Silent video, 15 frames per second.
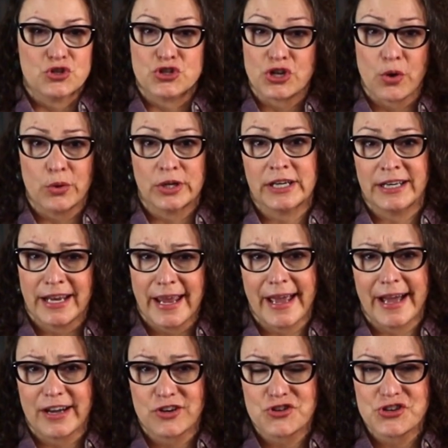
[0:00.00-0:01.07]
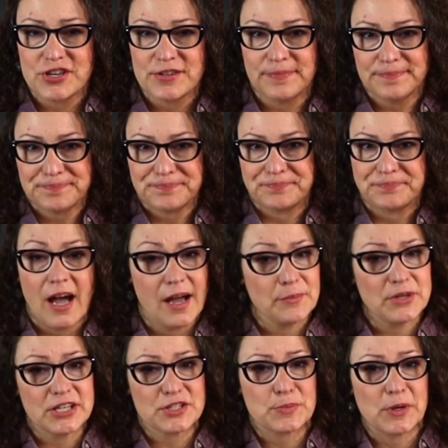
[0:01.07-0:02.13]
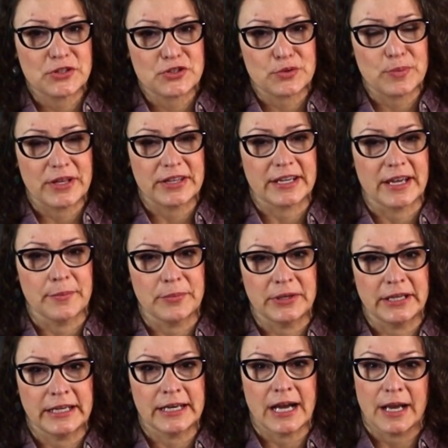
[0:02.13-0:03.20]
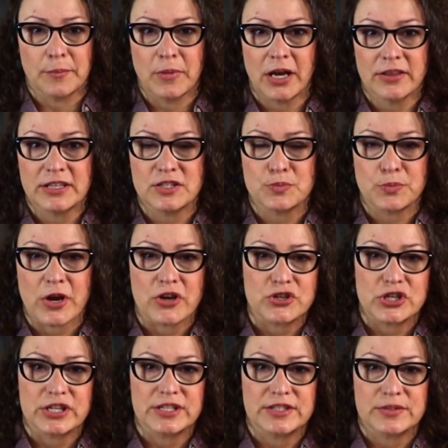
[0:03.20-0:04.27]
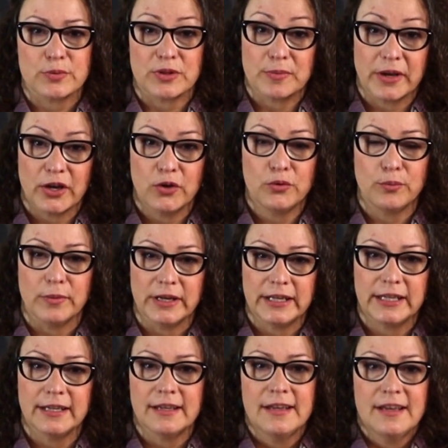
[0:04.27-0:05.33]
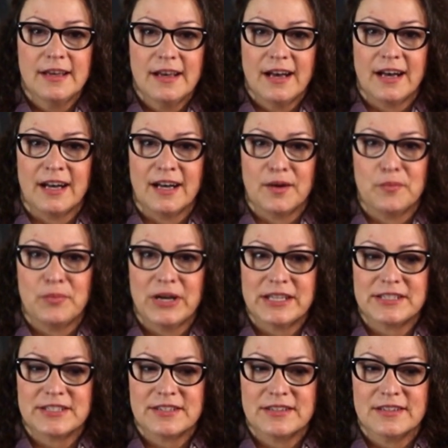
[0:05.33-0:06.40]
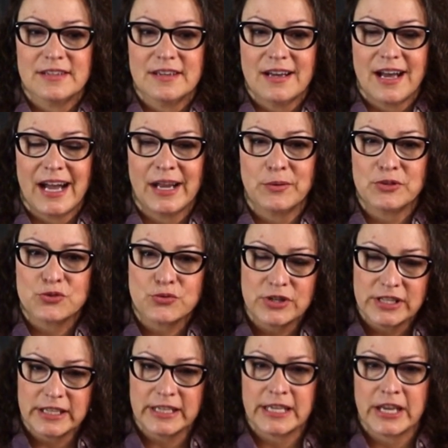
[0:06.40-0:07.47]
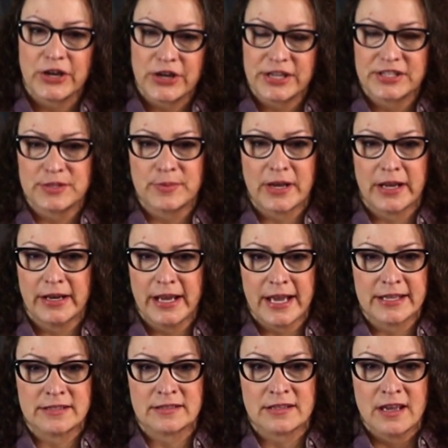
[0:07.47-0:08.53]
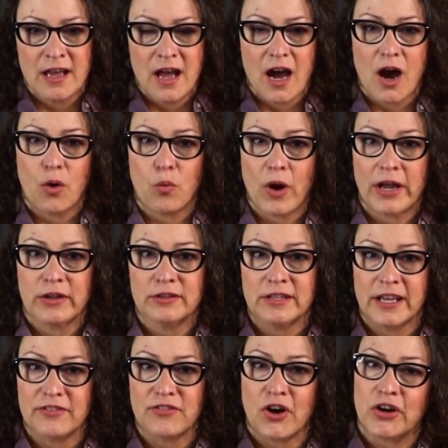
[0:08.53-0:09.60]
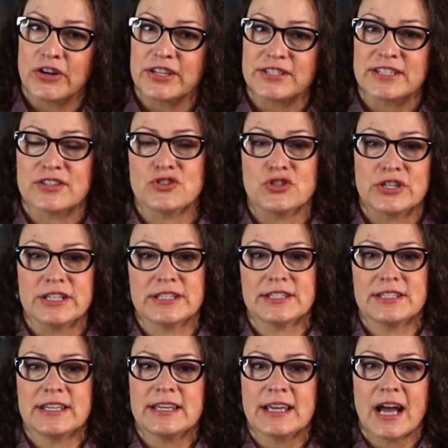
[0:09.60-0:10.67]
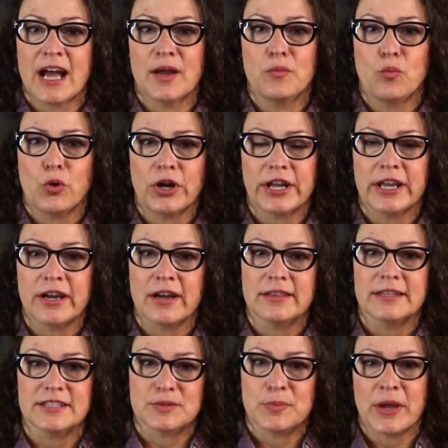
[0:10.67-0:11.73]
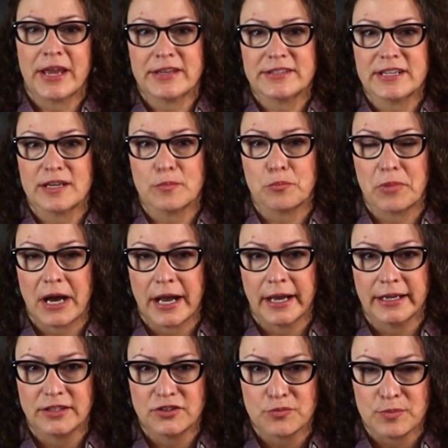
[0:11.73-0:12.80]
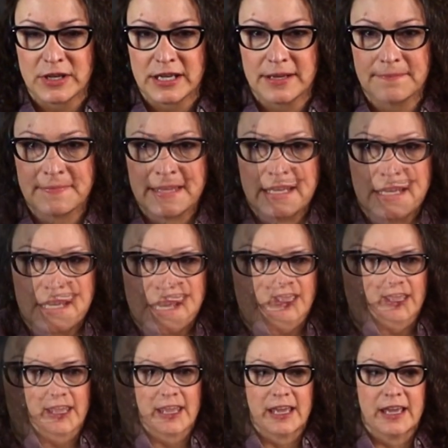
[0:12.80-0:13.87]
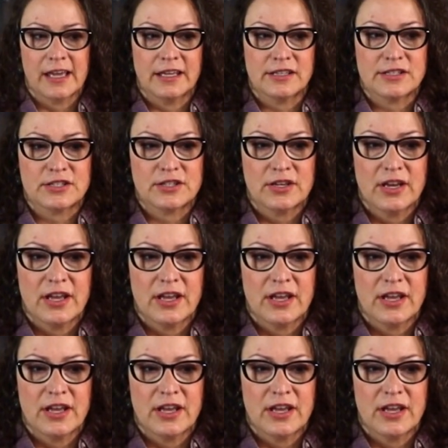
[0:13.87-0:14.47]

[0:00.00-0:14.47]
show it in action. I'm not sponsored by the company. I bought these brushes with my own money, but I was really curious about it. As a wildlife artist, as you can see, I'm working on this painting behind me, and